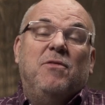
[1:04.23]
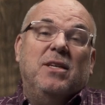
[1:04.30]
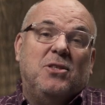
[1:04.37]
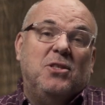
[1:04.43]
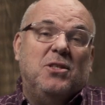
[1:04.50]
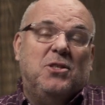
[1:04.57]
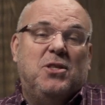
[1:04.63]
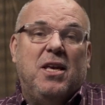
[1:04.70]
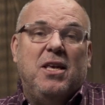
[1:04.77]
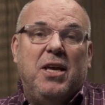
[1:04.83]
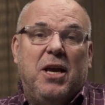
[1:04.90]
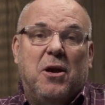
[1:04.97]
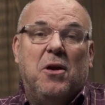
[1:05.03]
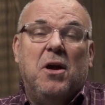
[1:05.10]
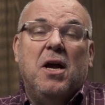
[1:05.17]
this is the
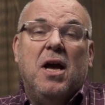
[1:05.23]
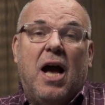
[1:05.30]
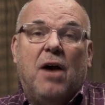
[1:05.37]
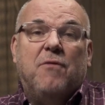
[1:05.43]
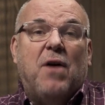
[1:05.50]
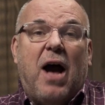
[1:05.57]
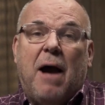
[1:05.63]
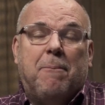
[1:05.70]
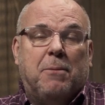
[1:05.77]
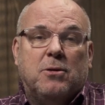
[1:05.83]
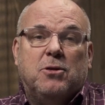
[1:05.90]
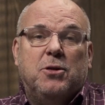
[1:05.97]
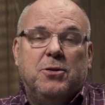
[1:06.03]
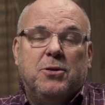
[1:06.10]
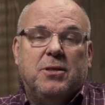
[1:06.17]
year of
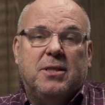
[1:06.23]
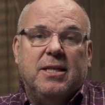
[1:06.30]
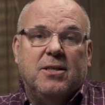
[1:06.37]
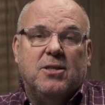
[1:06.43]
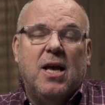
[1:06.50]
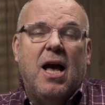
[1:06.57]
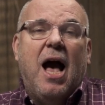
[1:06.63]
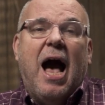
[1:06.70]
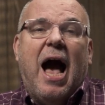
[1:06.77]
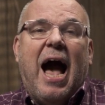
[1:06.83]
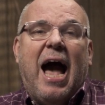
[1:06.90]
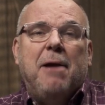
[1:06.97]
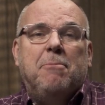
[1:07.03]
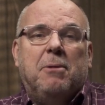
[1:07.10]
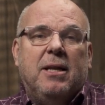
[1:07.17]
opportunities.
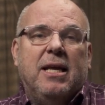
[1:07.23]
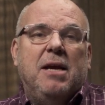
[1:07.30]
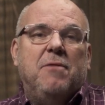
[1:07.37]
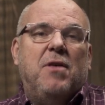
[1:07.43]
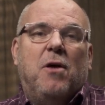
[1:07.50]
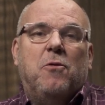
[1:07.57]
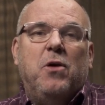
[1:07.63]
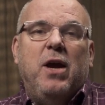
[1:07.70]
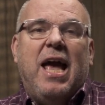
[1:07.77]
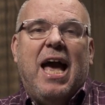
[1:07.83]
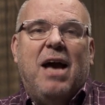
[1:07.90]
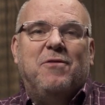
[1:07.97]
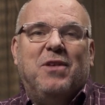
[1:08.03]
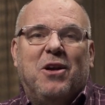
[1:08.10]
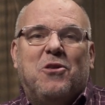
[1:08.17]
I believe that we
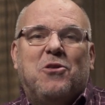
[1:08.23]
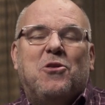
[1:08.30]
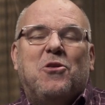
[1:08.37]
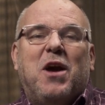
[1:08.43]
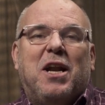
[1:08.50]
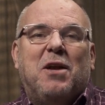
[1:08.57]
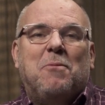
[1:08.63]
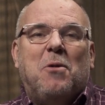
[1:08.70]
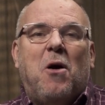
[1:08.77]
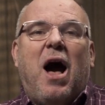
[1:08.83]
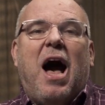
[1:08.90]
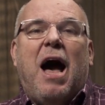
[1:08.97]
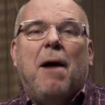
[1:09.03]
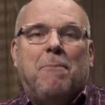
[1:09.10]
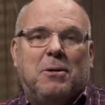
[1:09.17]
have incredible
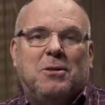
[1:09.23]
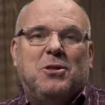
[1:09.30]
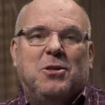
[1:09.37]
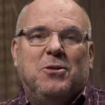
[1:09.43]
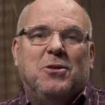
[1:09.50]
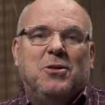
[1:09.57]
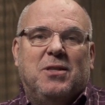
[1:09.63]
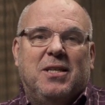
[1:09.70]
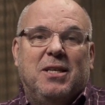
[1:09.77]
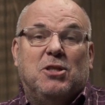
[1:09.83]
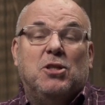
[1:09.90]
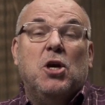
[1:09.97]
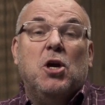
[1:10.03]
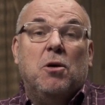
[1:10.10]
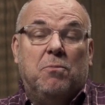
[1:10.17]

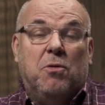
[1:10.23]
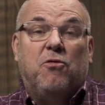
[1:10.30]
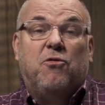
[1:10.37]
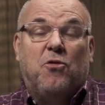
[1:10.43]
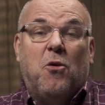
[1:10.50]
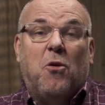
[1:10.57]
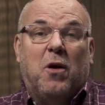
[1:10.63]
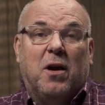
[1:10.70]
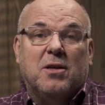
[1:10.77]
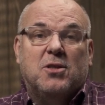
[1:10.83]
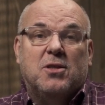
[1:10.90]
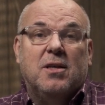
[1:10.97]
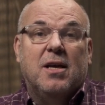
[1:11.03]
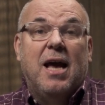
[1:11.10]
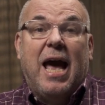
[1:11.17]
opportunities before
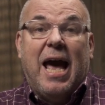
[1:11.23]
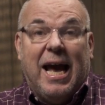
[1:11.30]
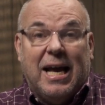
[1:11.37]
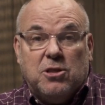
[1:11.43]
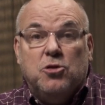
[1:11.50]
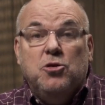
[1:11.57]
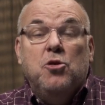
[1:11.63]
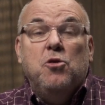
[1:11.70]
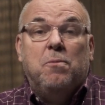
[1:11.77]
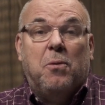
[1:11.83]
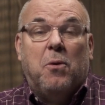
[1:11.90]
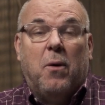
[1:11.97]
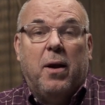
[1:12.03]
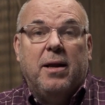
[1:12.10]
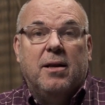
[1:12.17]
us as
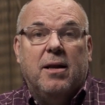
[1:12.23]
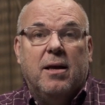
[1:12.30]
NewPointe,